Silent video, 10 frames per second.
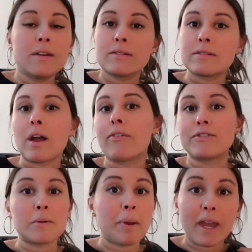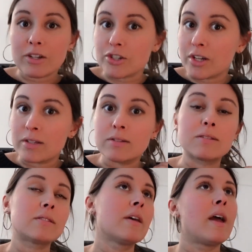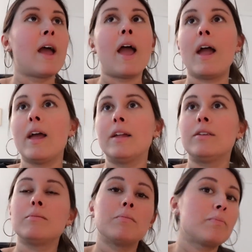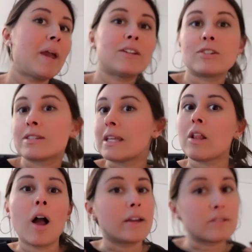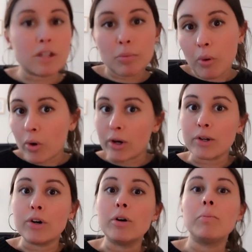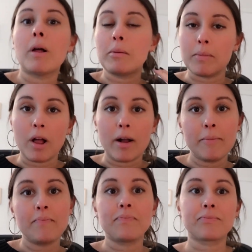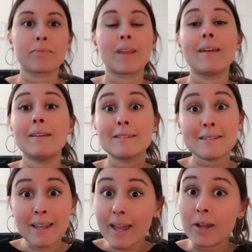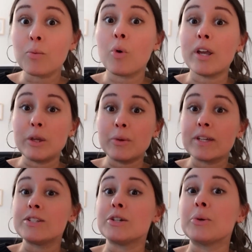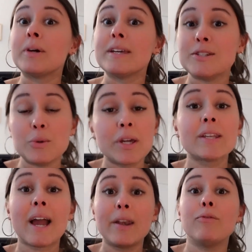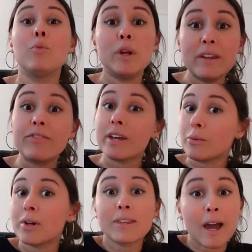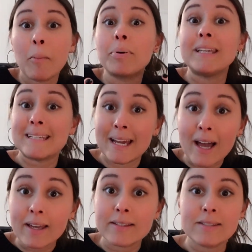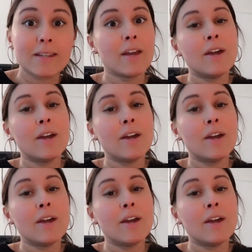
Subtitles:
stuff to patients, and patients can log into the portal, blah, blah, blah. Instead, what you can do is you can kind of weave in what the company does